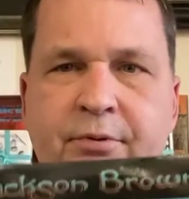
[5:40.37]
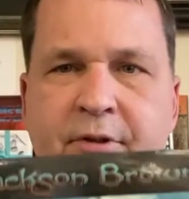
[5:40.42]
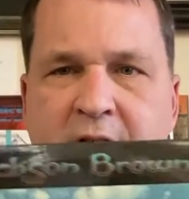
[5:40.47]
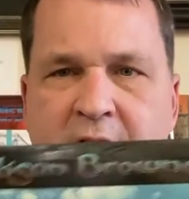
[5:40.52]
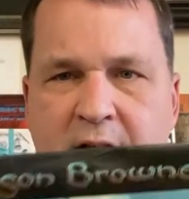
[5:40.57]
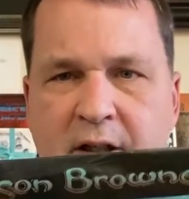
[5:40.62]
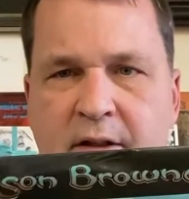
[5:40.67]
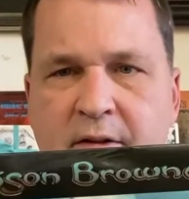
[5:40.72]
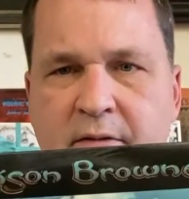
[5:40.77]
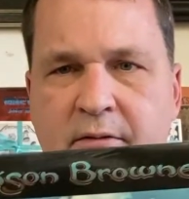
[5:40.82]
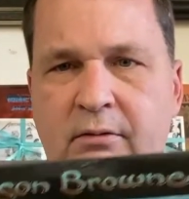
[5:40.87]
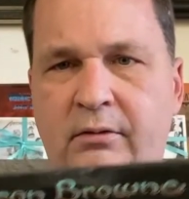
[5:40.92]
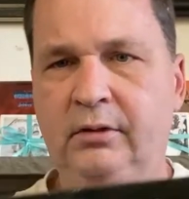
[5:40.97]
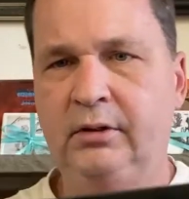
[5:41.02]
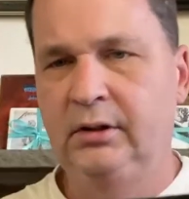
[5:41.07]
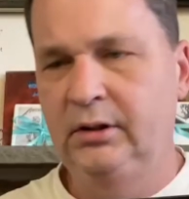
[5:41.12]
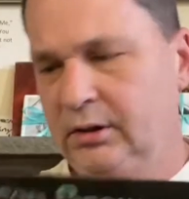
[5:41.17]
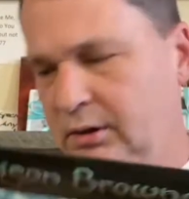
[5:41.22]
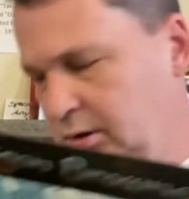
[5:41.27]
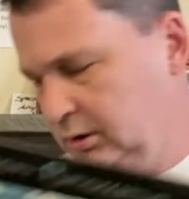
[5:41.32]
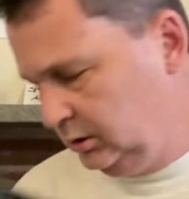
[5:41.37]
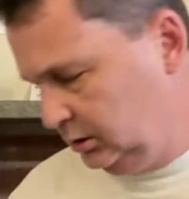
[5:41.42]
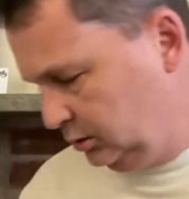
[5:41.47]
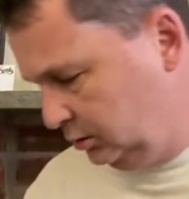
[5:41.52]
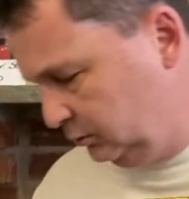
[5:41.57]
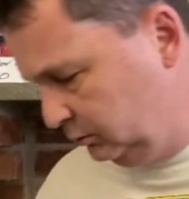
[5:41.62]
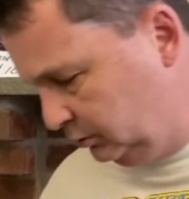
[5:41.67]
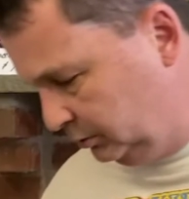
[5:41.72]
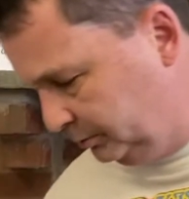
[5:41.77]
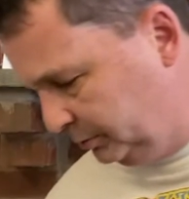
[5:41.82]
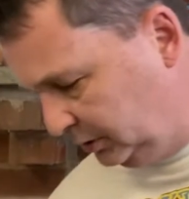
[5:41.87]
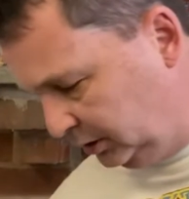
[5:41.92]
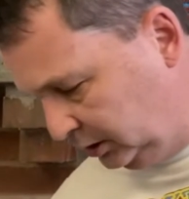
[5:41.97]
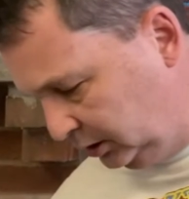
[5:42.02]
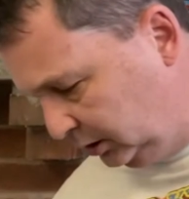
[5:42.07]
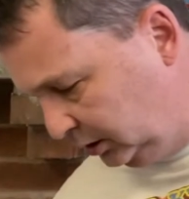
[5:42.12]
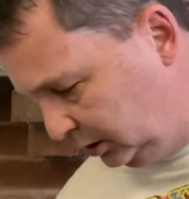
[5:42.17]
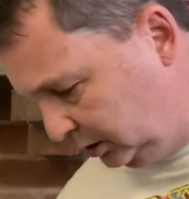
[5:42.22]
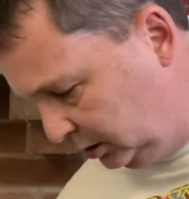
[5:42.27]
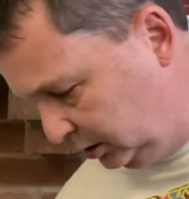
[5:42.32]
Browne will
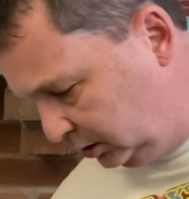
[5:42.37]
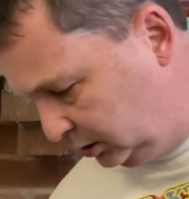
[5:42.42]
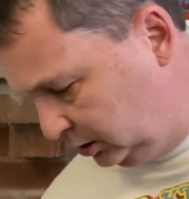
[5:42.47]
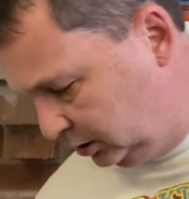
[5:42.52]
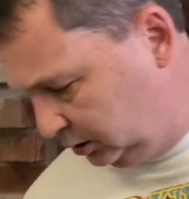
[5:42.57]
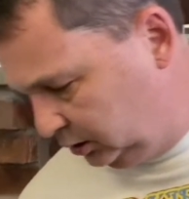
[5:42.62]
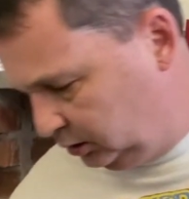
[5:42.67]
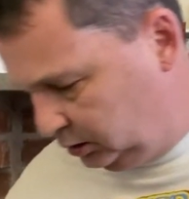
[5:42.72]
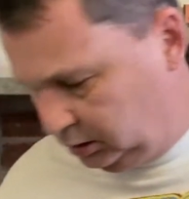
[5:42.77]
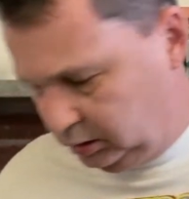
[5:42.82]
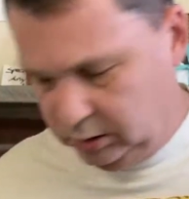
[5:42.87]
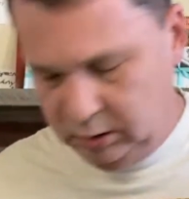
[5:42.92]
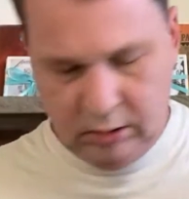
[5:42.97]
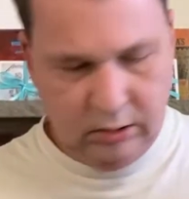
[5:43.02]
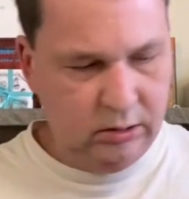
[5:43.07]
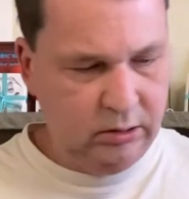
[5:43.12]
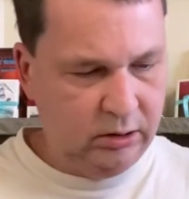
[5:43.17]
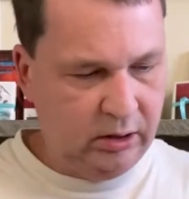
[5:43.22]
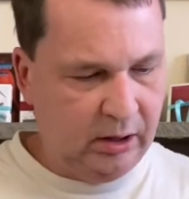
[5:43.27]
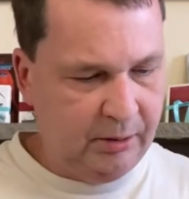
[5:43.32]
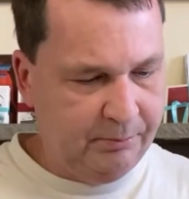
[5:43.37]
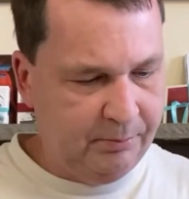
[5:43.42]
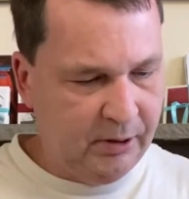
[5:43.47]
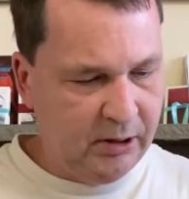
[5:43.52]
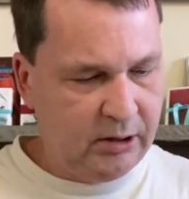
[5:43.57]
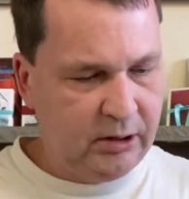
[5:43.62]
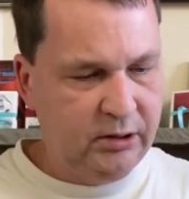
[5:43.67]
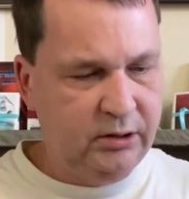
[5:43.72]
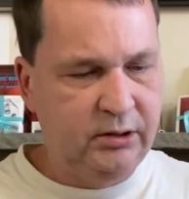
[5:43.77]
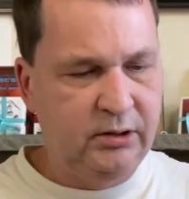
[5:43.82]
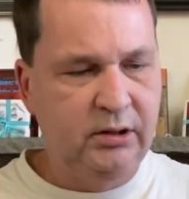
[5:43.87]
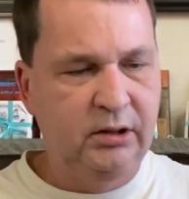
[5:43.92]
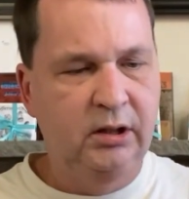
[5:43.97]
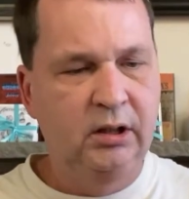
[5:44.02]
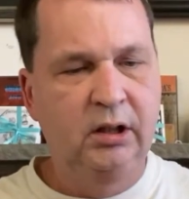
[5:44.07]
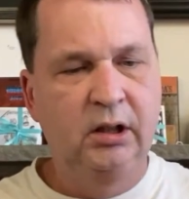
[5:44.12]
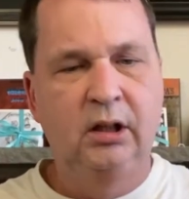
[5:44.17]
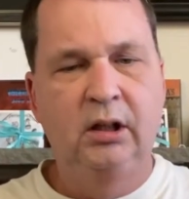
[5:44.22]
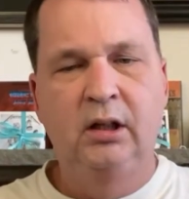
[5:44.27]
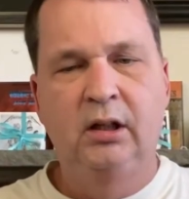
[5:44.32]
be 8 bucks.
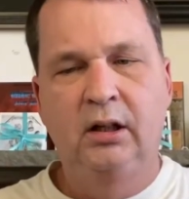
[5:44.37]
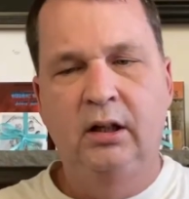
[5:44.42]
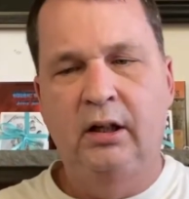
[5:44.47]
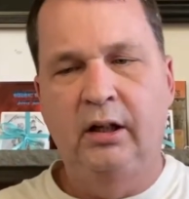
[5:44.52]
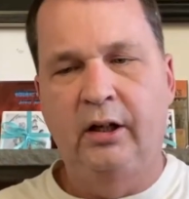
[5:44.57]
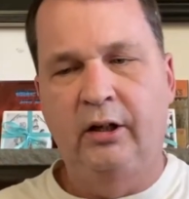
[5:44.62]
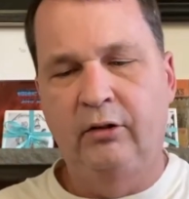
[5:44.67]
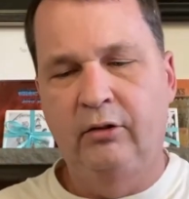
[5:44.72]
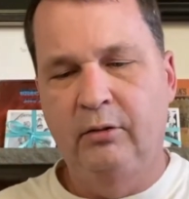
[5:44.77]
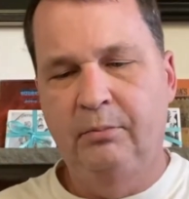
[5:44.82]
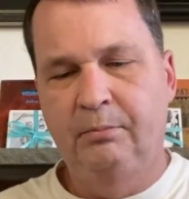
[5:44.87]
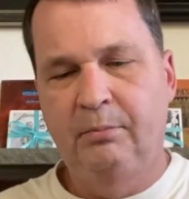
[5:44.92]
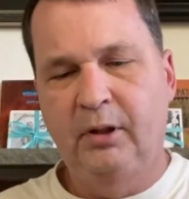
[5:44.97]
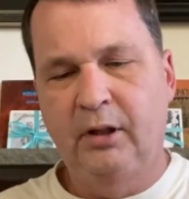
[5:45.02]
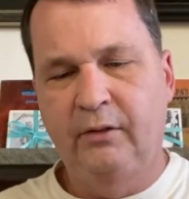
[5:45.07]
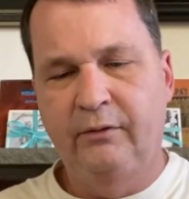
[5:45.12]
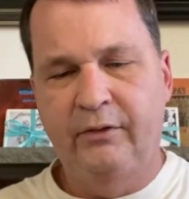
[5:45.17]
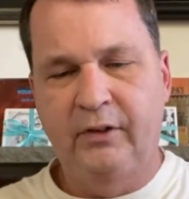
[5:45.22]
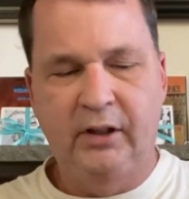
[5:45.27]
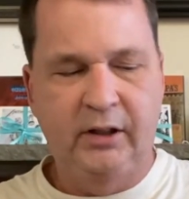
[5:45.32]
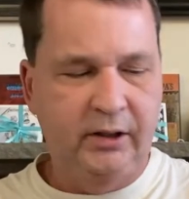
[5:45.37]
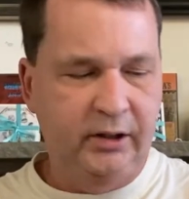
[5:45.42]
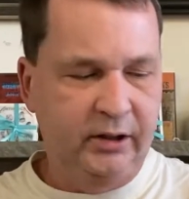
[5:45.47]
Iron Butterfly